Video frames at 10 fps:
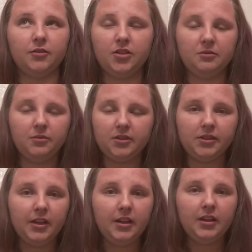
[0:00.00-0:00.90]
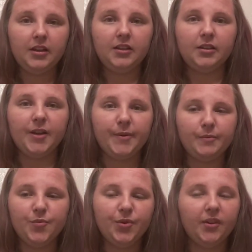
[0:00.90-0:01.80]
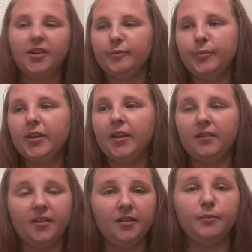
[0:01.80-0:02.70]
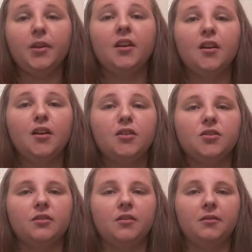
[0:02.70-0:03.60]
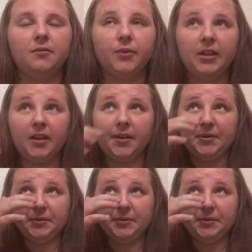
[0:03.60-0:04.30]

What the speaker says: she was becoming more limp and limp. So then we